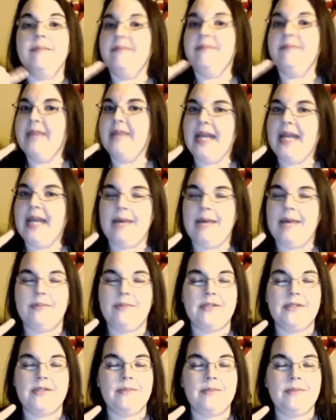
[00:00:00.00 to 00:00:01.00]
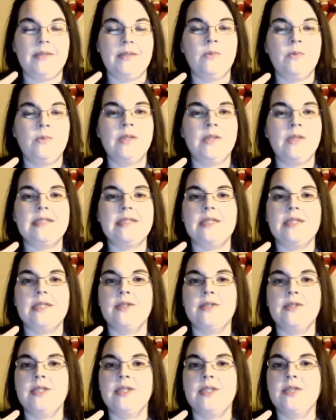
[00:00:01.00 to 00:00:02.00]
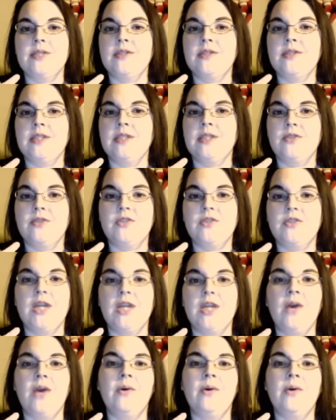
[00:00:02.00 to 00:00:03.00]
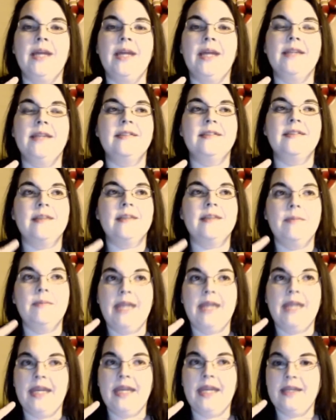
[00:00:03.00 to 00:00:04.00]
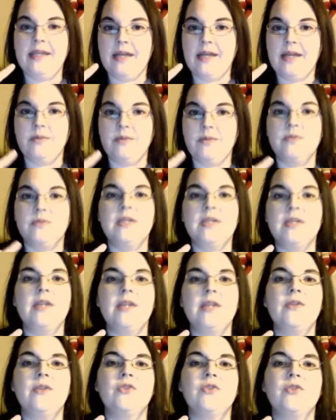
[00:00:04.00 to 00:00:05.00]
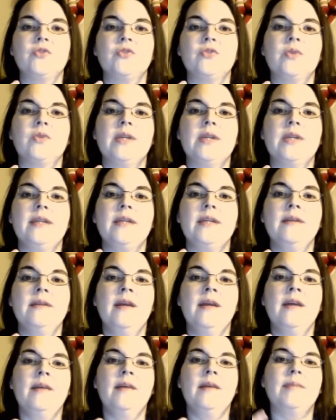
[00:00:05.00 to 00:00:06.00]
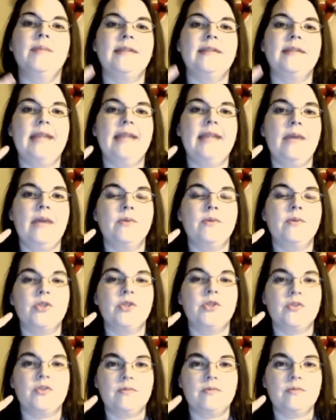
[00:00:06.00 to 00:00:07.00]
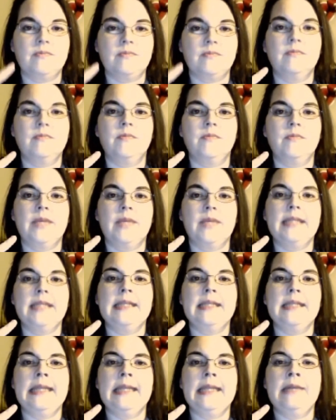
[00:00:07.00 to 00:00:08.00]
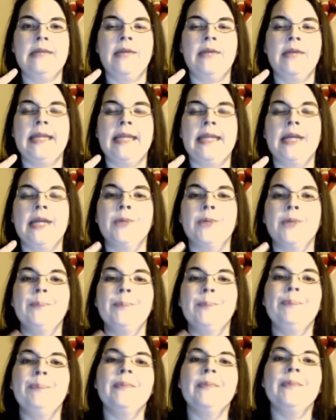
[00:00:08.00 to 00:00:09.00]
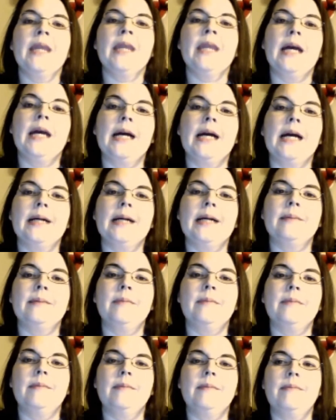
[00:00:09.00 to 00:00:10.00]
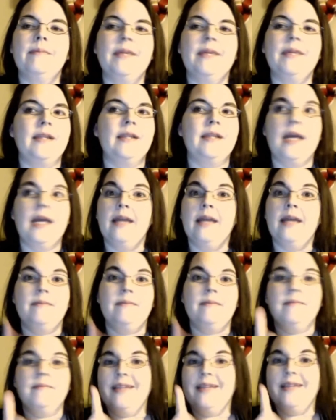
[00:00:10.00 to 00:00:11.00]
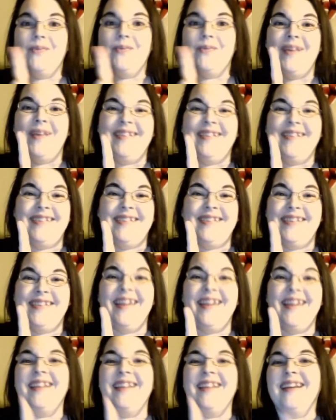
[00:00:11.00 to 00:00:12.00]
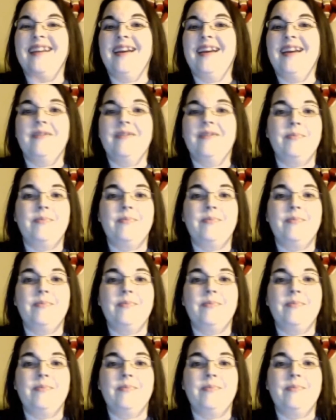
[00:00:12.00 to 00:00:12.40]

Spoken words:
That happened to me once, years and years and years ago, and someday I will tell you the story, but today we're getting to the nitty gritty here. That's once, and I've